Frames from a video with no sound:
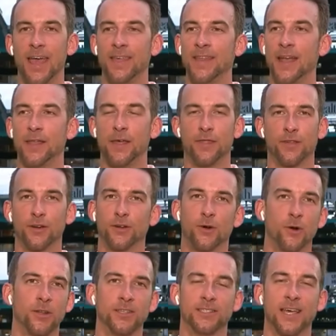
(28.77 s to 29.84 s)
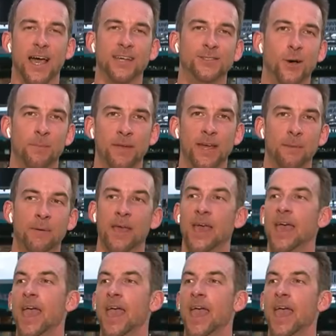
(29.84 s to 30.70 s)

and then in the third quarter, the skies opened up.